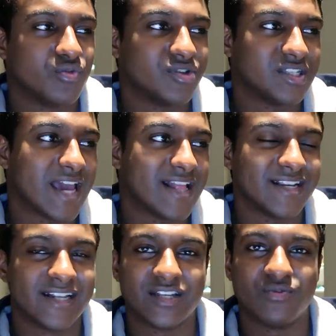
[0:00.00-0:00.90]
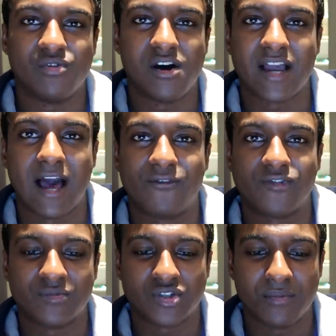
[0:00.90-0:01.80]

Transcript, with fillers: towards the end and it didn't work out for him,